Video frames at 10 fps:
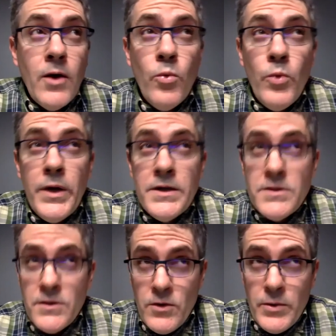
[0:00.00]
we
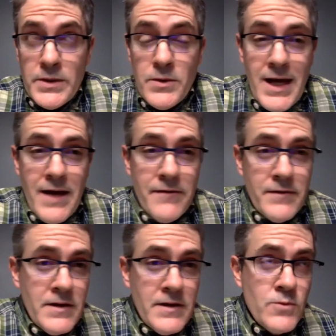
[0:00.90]
do. We do have
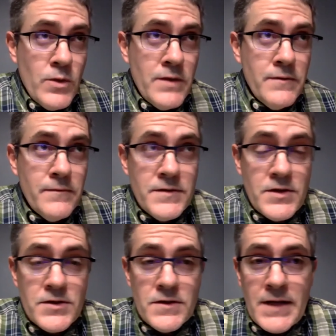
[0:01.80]
at least one
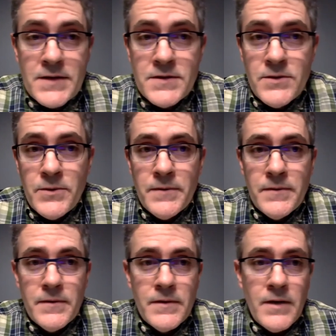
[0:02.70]
physician that is
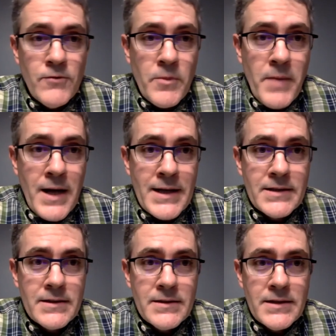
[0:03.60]
doing uh,
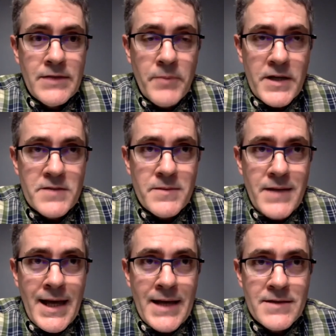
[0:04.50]
robotic knee replacement
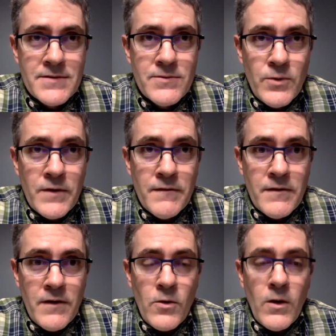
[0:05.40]
at one of the
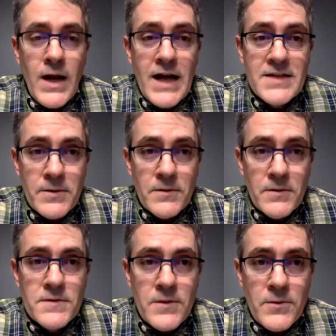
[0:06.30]
local hospitals.
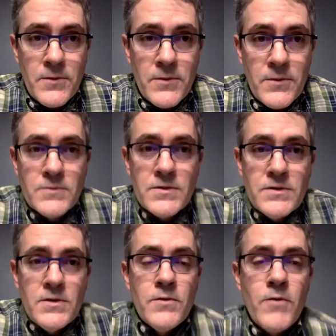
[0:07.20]
So, so to
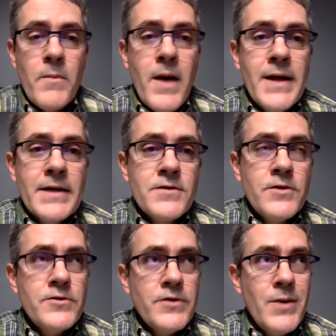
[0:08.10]
do the robotic
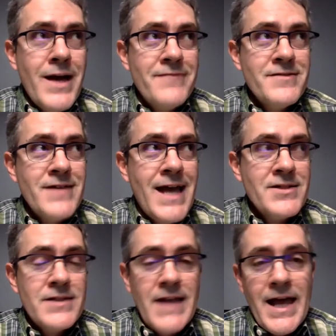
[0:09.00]
surgery, you have to
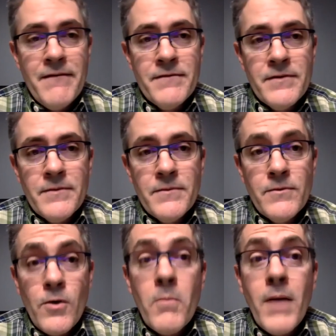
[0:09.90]
actually have the, the
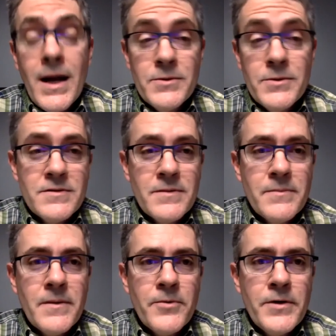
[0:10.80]
robot, which is
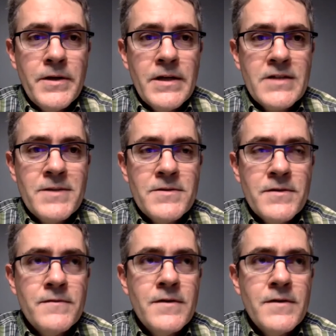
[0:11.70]
a pretty expensive